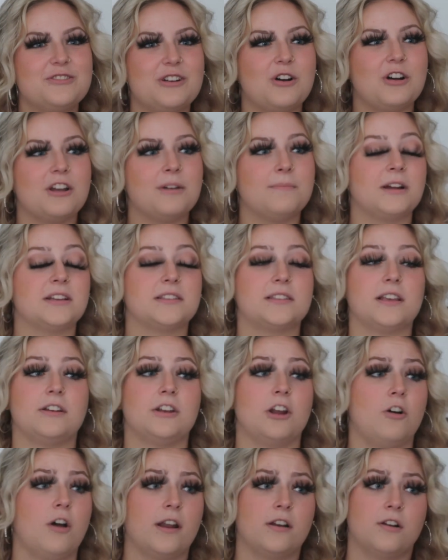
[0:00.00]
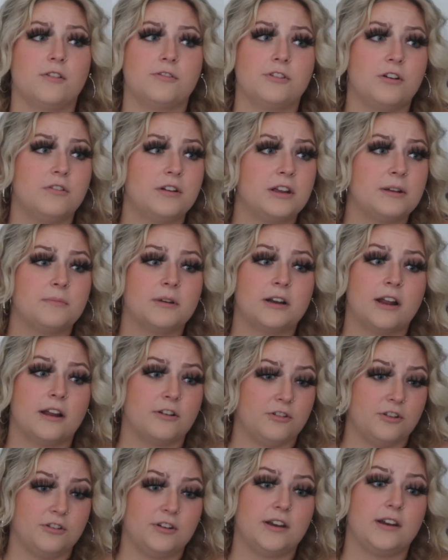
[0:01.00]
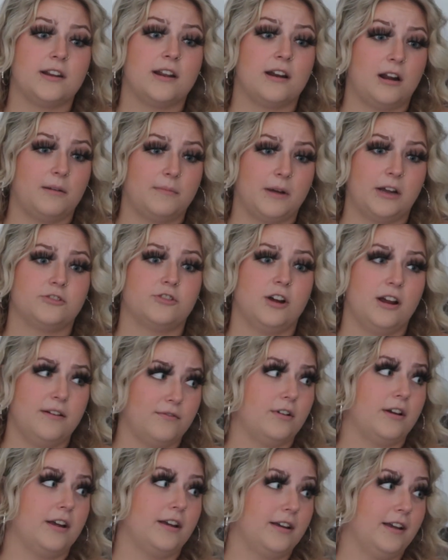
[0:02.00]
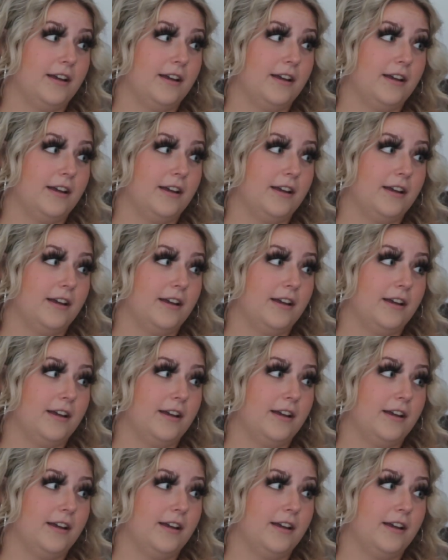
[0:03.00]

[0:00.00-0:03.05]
do you know him? I said, no, I don't know him, but I know you need to get out my driveway.